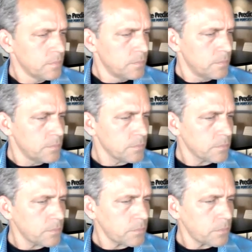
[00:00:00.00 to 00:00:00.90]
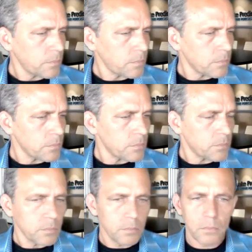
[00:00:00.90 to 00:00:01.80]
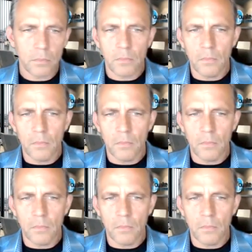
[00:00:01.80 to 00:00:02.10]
Nothing is said.